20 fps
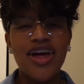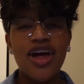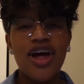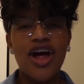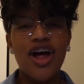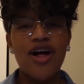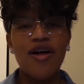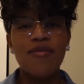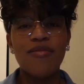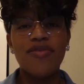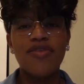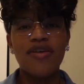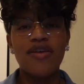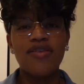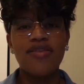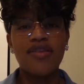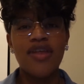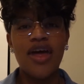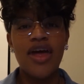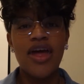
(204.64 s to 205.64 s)
So
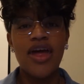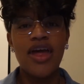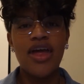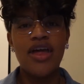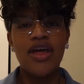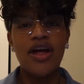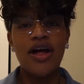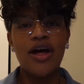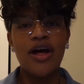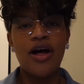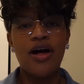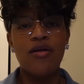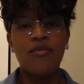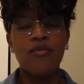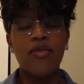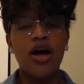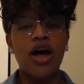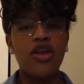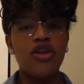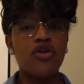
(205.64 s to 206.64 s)
say
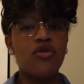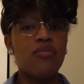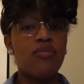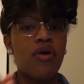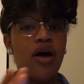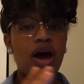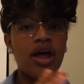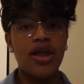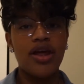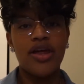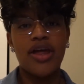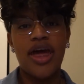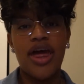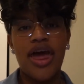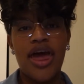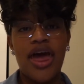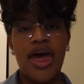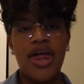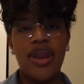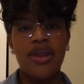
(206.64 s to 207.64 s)
a new product got
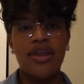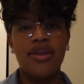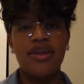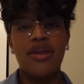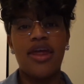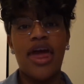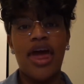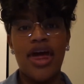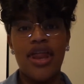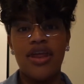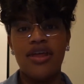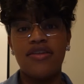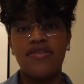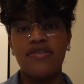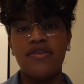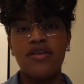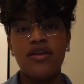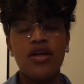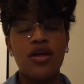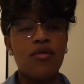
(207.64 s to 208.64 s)
added.
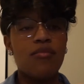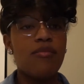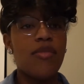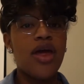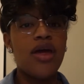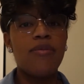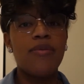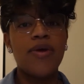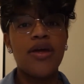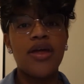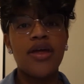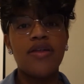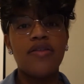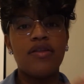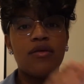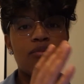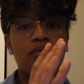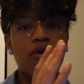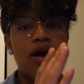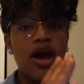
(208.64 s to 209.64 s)
Maybe
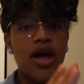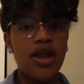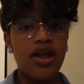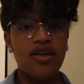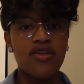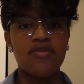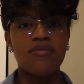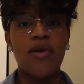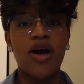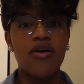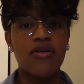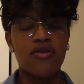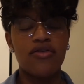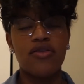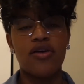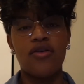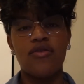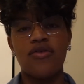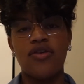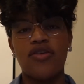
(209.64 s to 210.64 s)
the product's
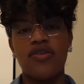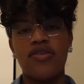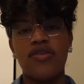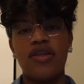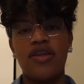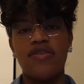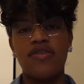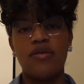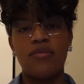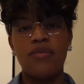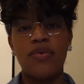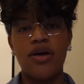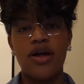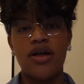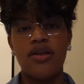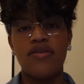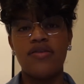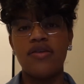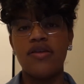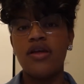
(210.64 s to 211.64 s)
microservice needs to
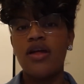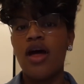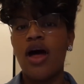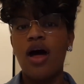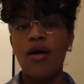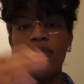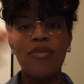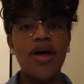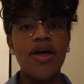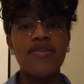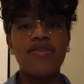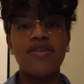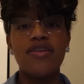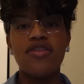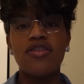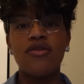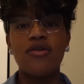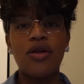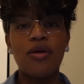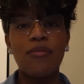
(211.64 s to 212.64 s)
put a
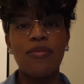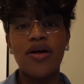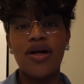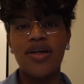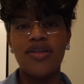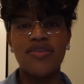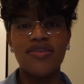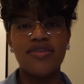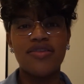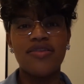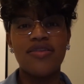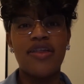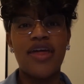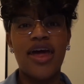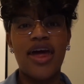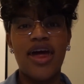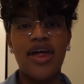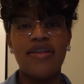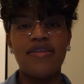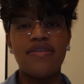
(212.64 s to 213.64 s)
message on a bus
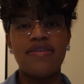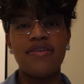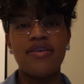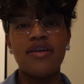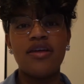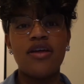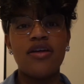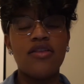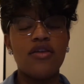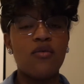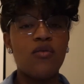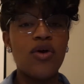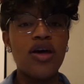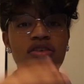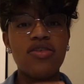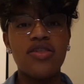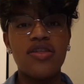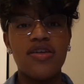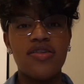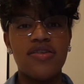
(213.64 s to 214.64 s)
that the
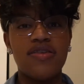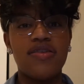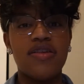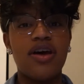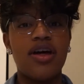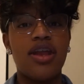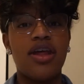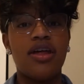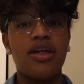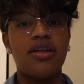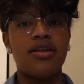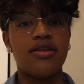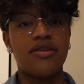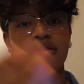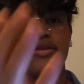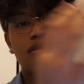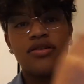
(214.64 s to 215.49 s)
wish list is gonna